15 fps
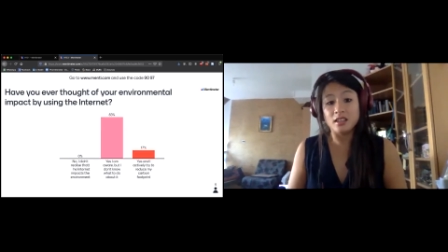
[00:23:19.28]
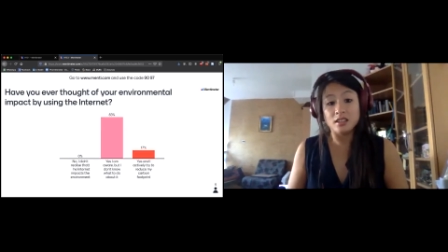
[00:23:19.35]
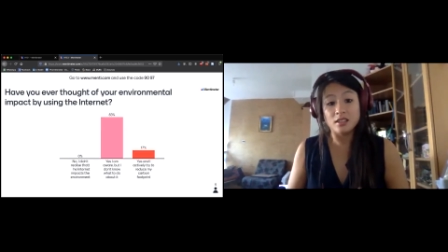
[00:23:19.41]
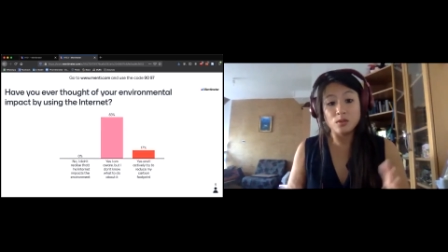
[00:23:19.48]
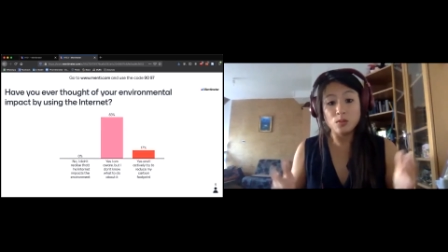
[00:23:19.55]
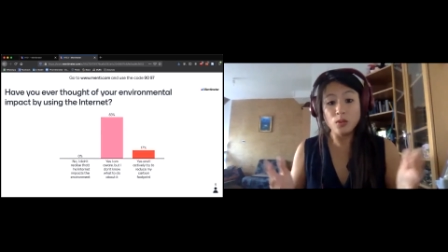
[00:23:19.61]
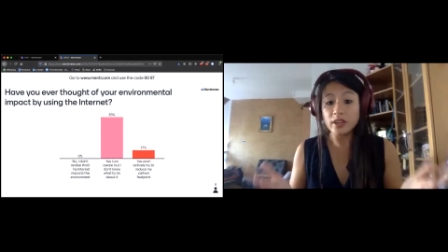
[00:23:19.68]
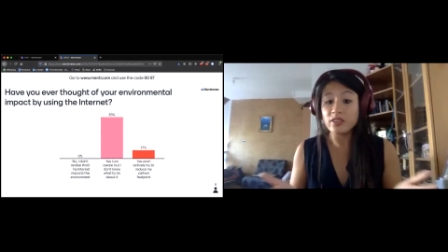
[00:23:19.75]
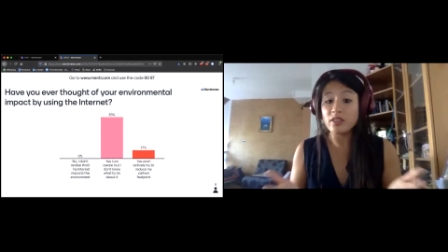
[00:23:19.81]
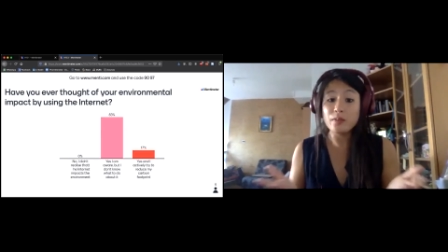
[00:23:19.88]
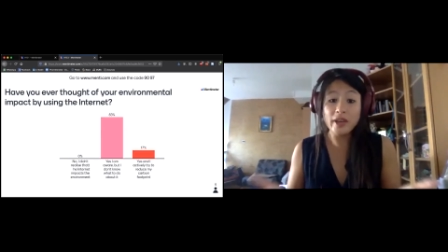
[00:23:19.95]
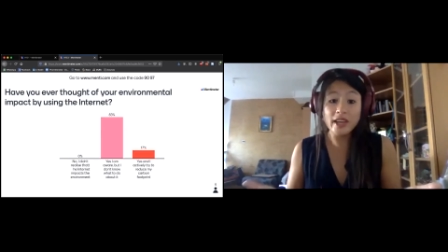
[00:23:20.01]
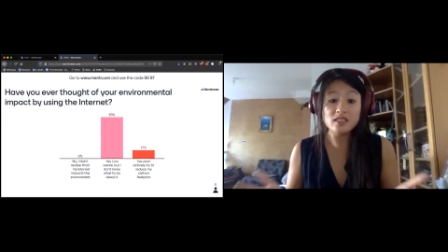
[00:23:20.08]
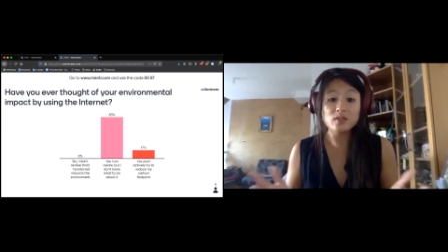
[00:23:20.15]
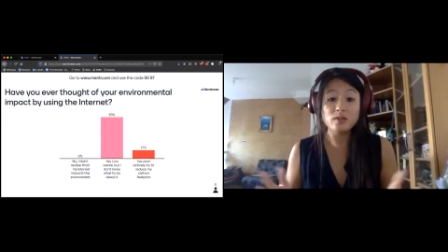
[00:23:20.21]
One of the
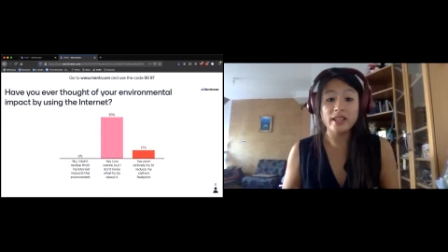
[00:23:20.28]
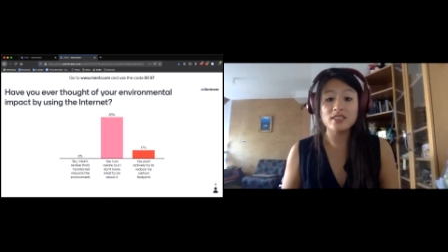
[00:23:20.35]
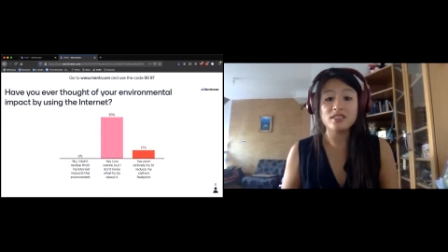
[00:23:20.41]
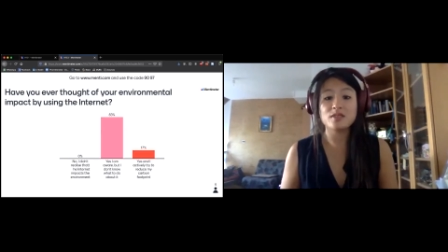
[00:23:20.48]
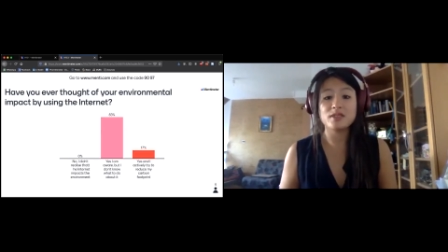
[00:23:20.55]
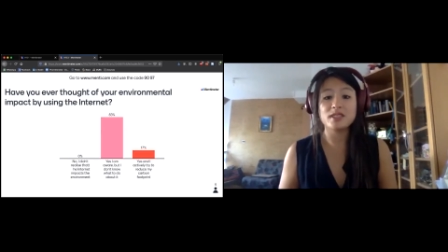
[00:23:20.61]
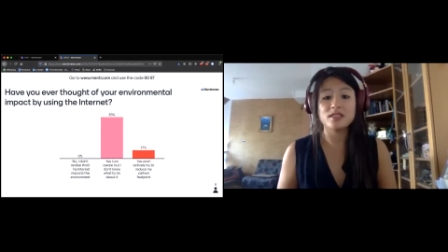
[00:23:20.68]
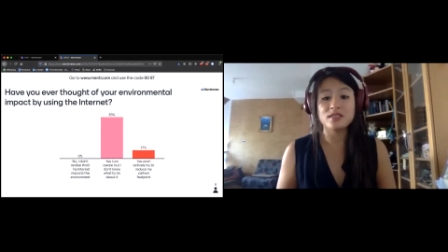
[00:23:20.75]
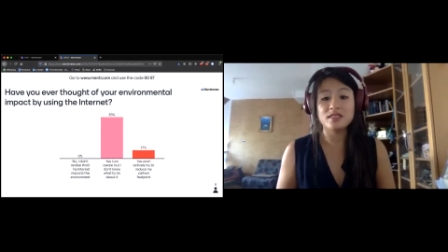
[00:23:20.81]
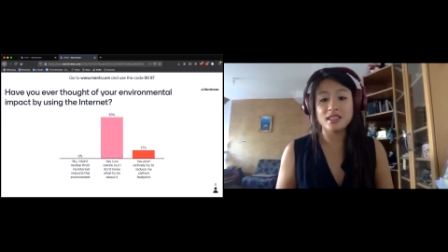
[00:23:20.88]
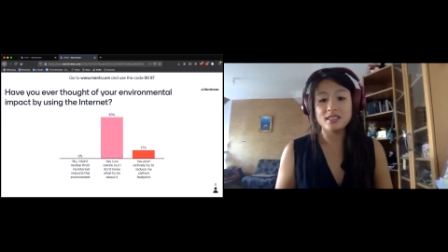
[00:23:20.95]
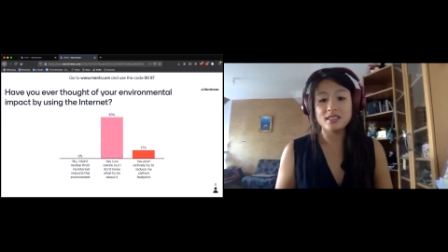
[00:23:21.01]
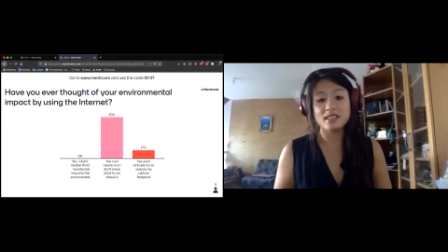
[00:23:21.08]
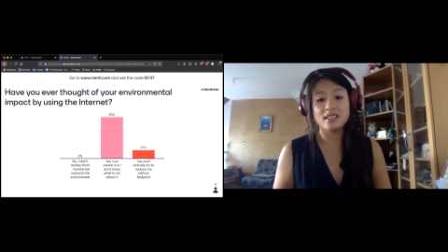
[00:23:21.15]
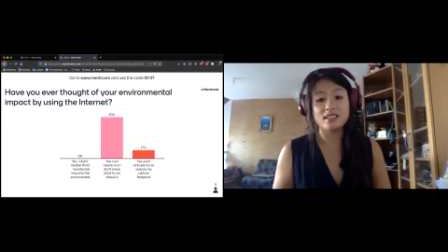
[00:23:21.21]
best ways to reduce the
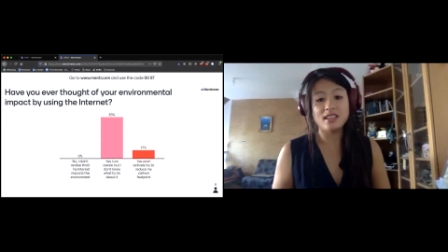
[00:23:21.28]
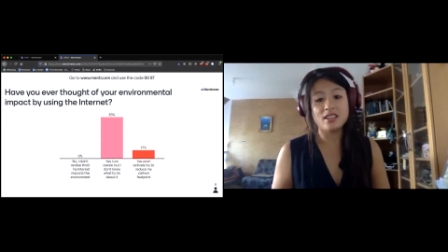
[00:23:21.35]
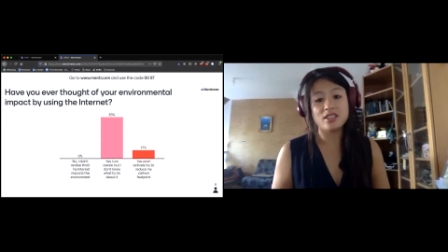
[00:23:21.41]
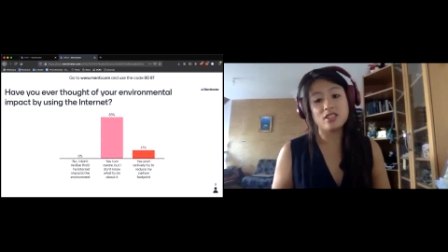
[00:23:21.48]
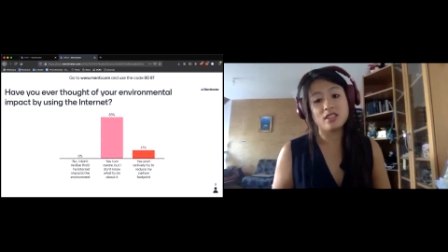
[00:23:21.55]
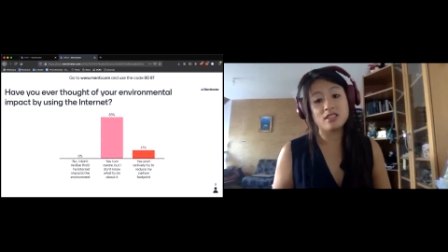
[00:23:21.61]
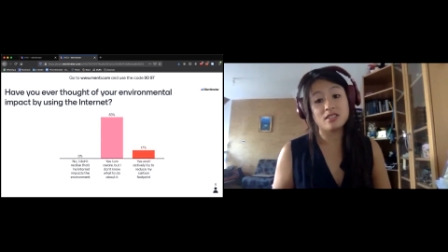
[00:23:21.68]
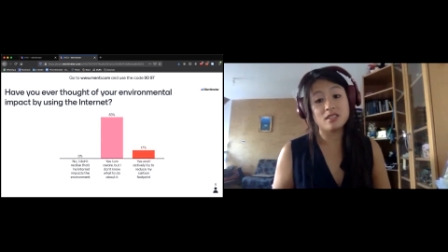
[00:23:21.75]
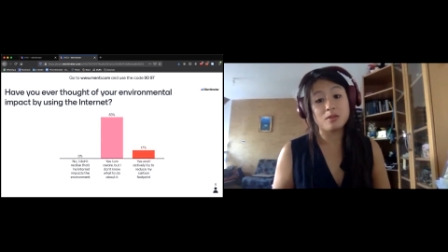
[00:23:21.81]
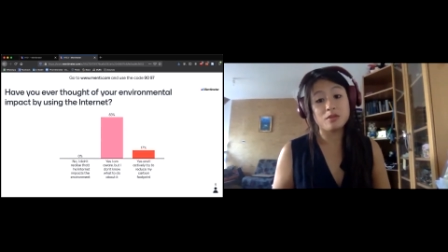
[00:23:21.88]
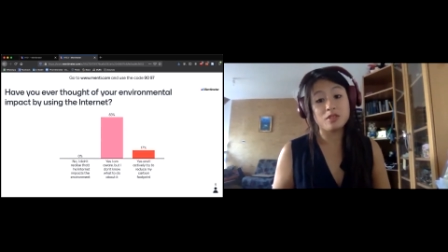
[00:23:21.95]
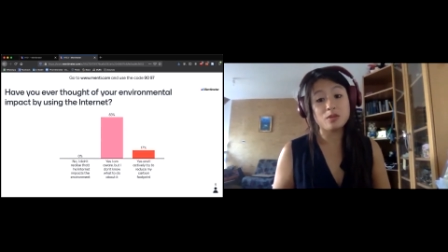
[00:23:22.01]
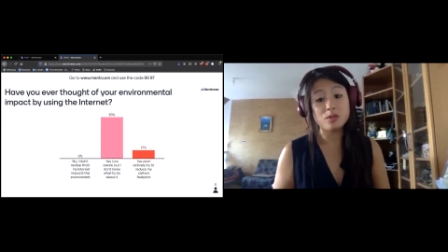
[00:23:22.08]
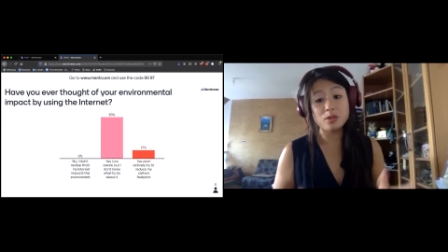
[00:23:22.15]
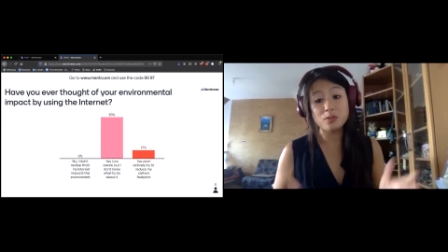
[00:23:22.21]
internet's energy
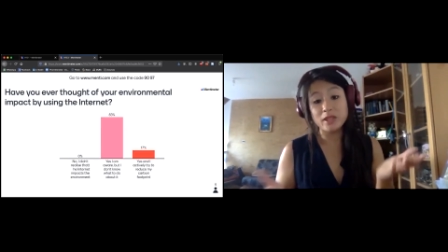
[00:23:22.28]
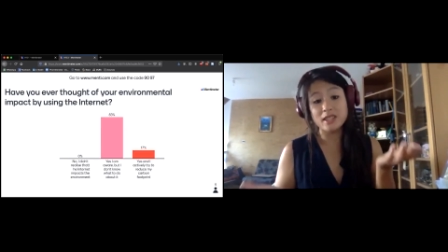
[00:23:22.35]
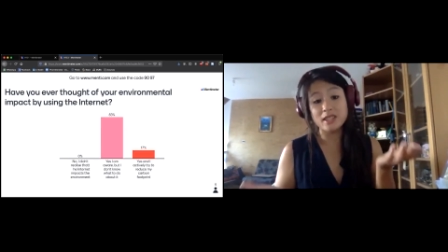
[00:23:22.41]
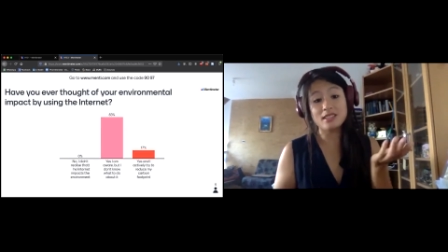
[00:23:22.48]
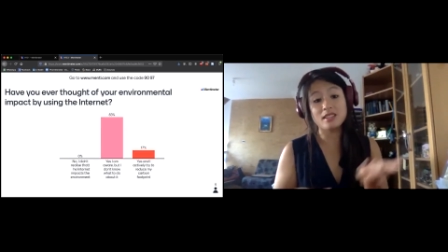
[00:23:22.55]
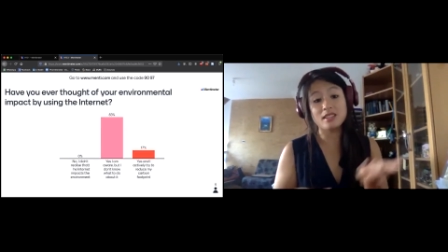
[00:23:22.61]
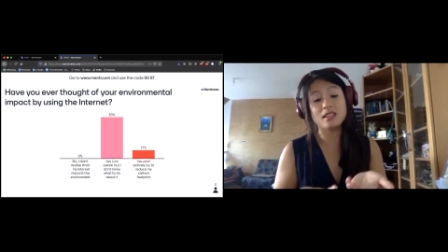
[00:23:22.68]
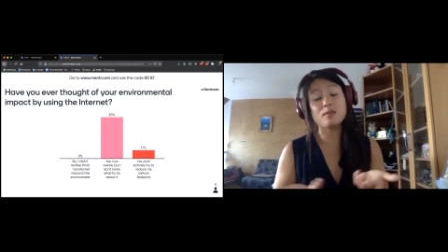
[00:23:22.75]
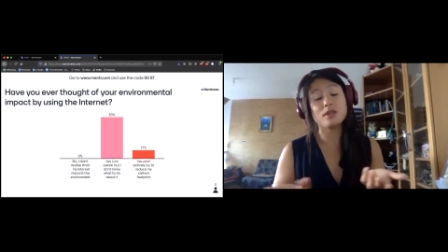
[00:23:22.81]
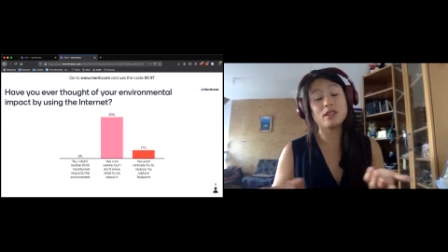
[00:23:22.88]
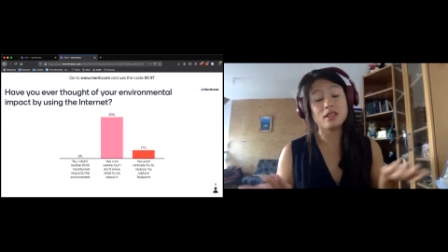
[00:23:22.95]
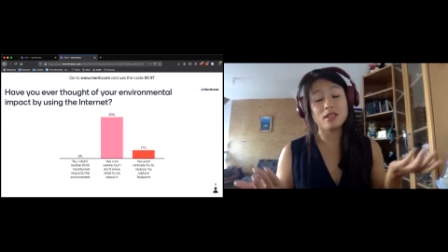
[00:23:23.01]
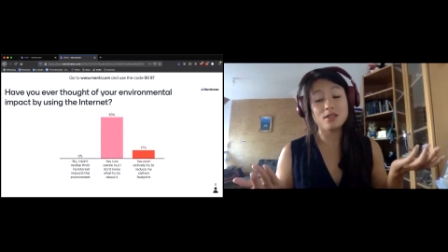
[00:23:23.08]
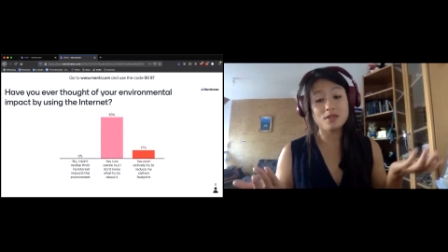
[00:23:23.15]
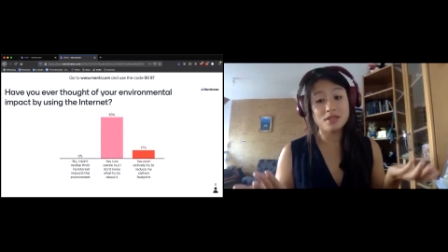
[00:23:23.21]
consumption would be to limit the
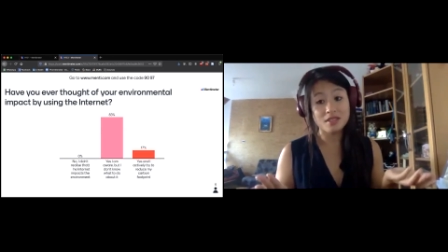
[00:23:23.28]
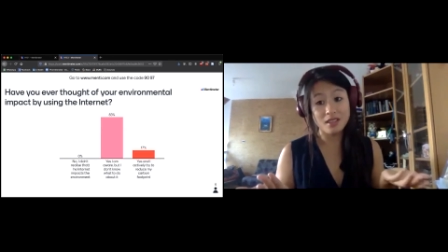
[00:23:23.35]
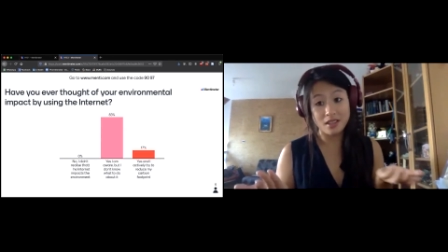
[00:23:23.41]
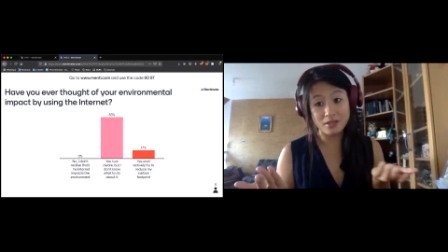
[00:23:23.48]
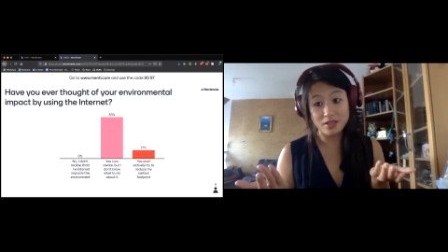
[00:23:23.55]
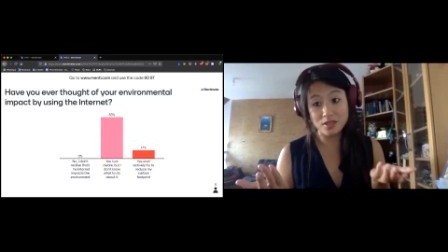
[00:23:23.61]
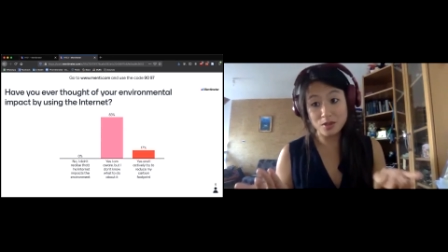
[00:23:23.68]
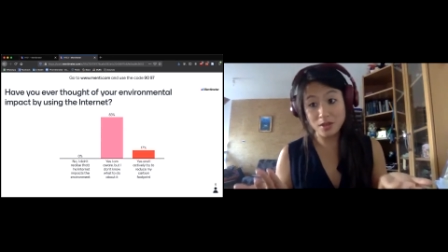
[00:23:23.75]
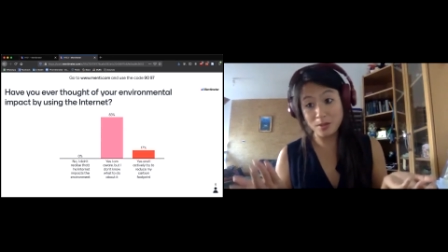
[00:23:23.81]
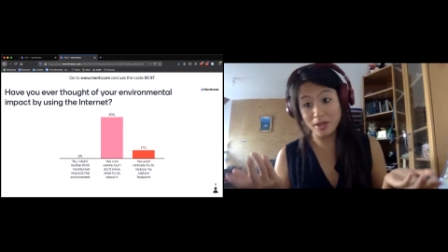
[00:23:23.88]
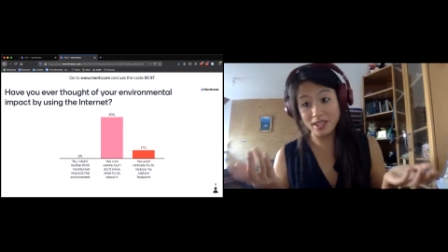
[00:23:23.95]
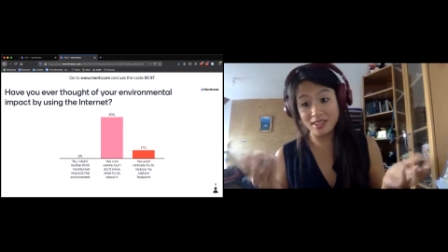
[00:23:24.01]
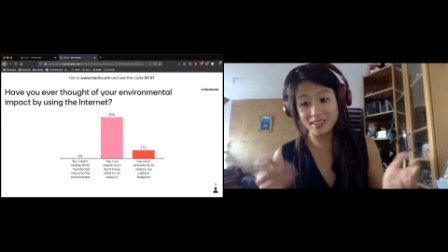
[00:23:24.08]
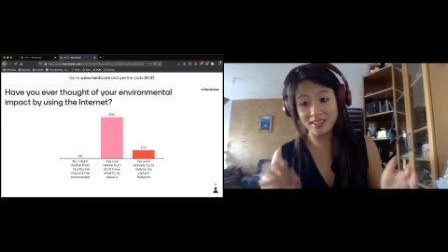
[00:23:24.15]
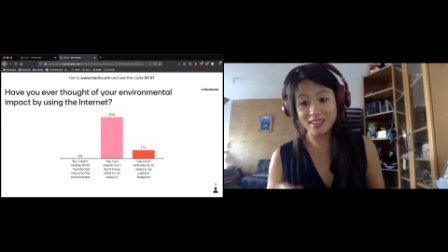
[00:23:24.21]
use of
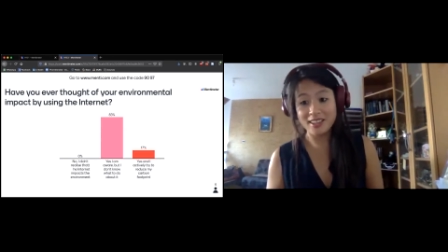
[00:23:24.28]
streaming.